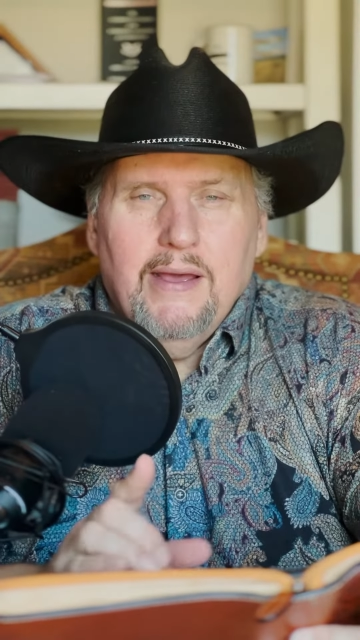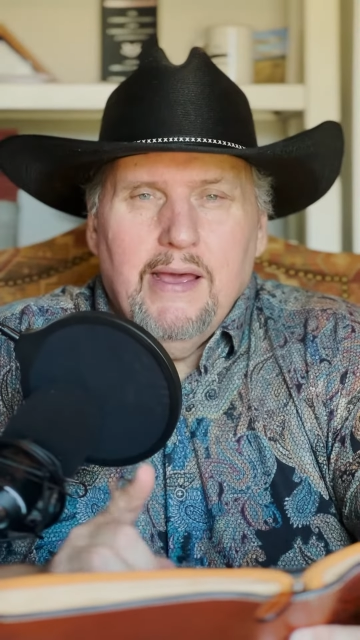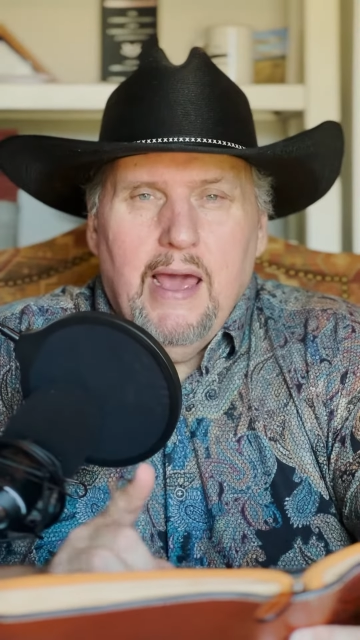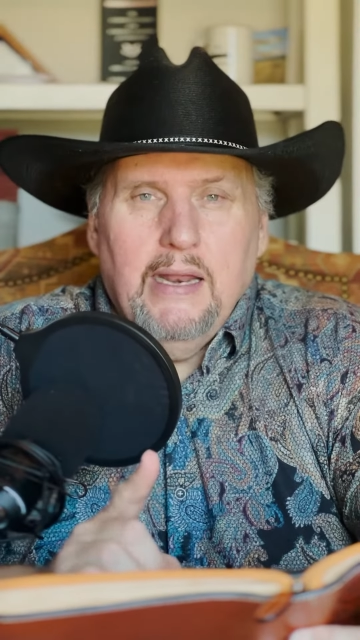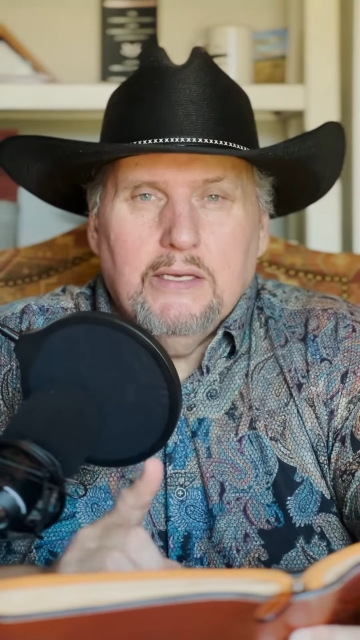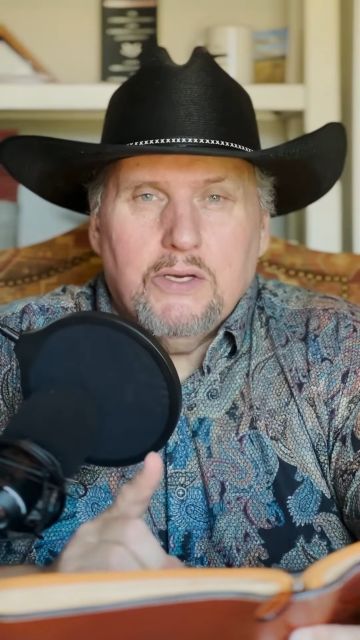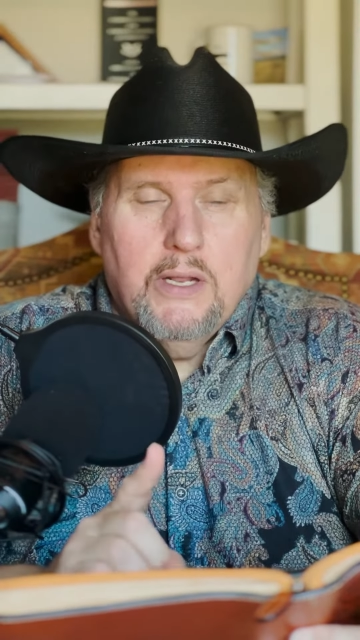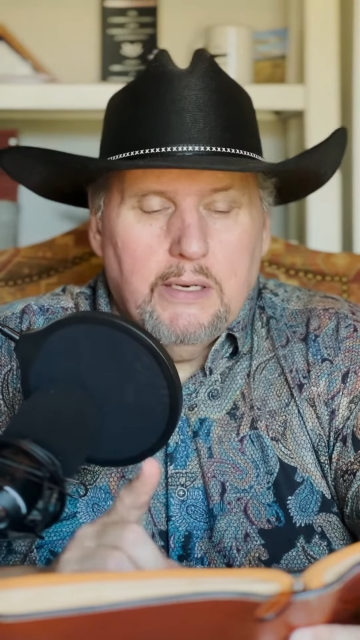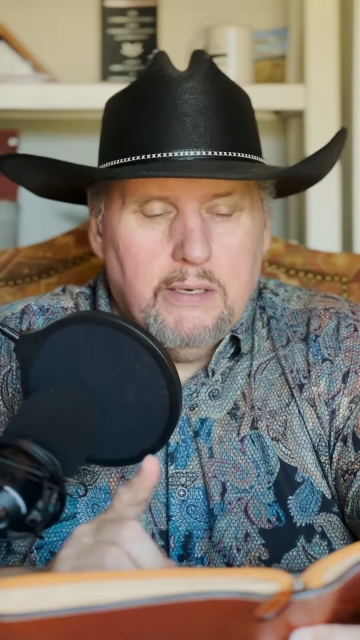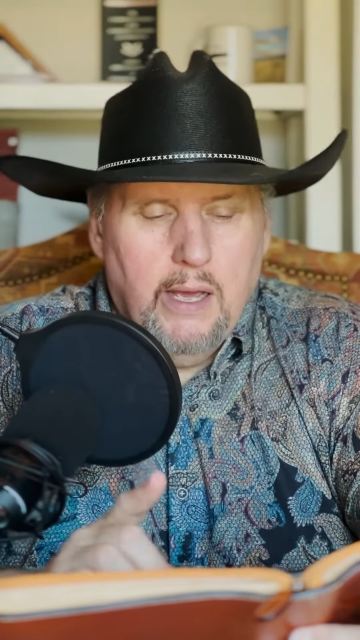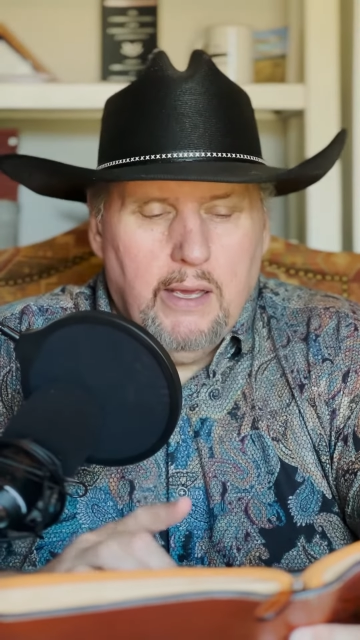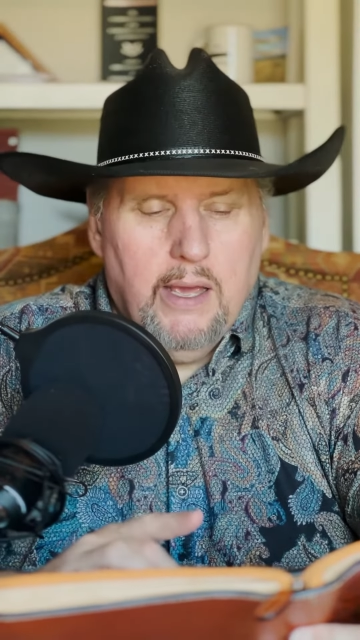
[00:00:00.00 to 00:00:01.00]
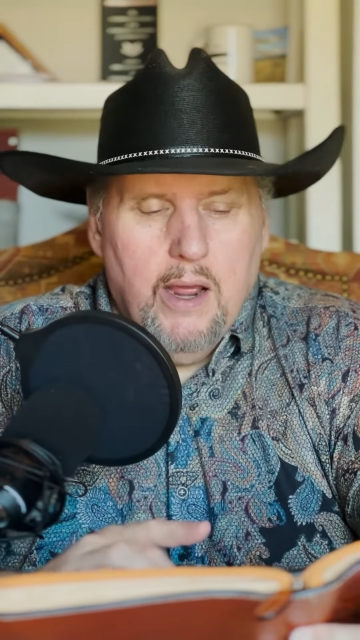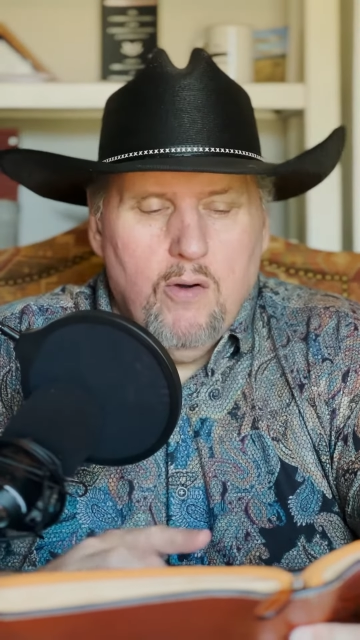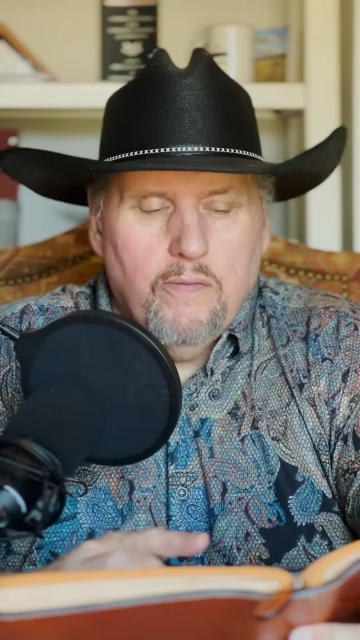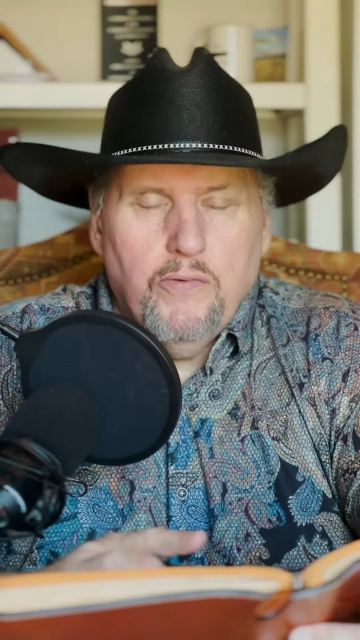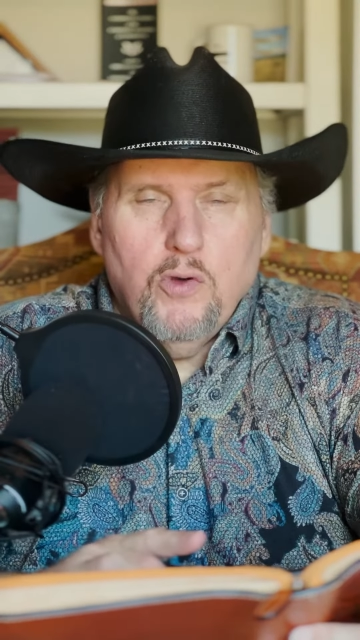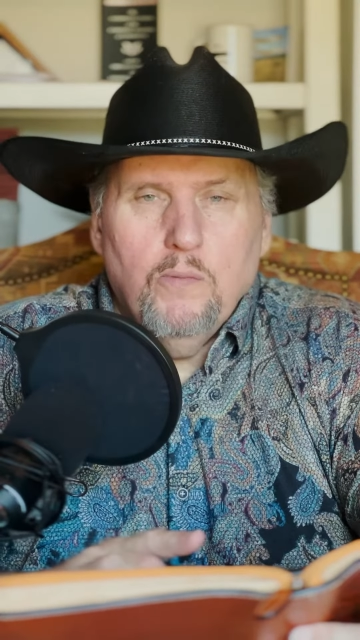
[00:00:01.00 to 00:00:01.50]
and he's going to take care
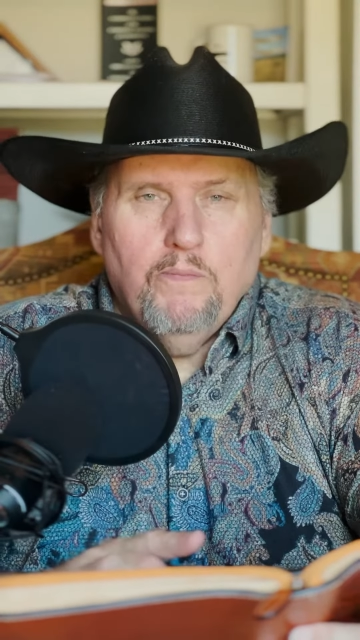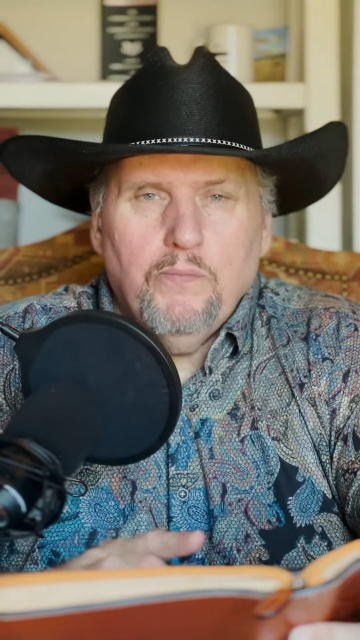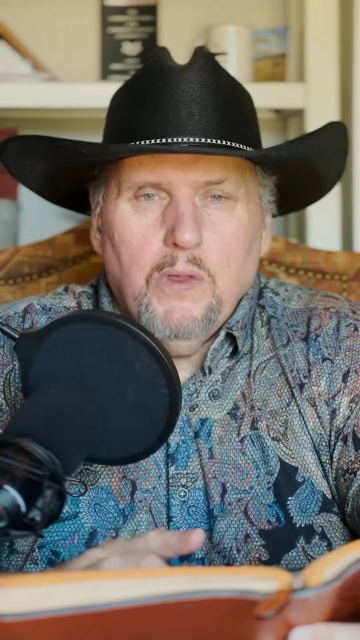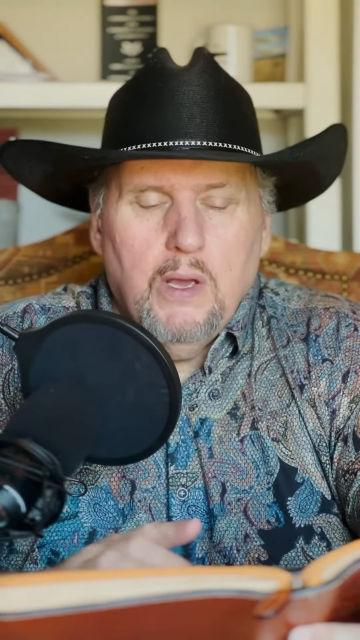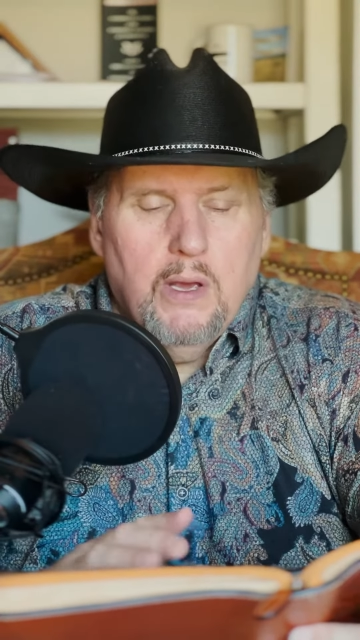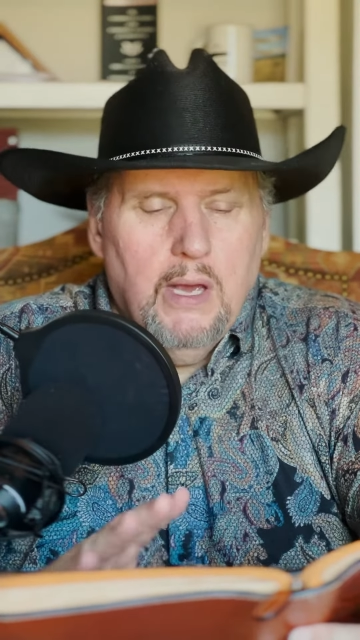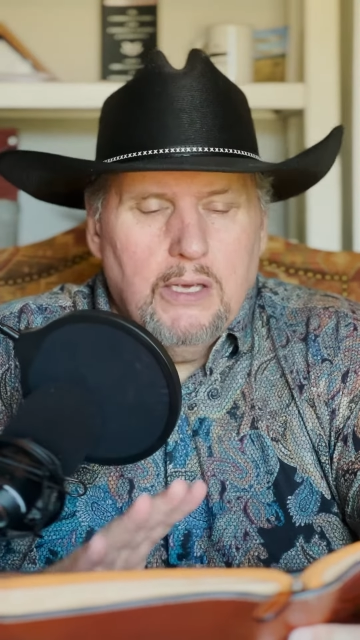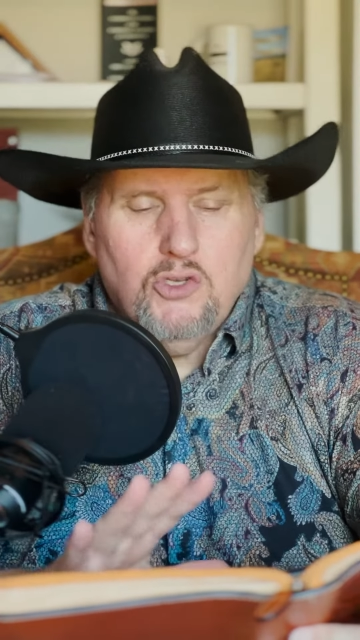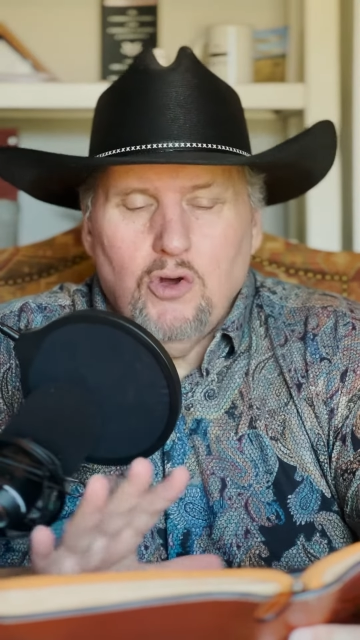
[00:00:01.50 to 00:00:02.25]
of you. It's